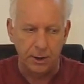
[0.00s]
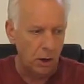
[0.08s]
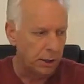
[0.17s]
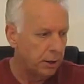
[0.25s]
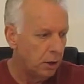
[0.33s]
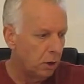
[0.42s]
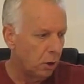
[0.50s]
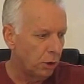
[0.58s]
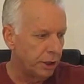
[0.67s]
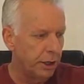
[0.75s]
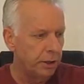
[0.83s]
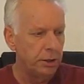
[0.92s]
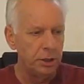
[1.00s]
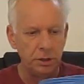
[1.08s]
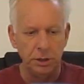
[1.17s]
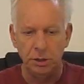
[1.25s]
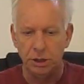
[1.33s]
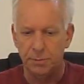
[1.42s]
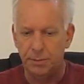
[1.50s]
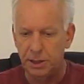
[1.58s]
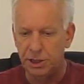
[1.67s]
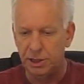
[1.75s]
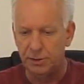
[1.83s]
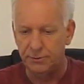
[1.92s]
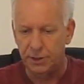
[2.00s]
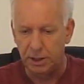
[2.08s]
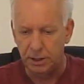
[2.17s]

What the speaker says: on, or you can use a bunch of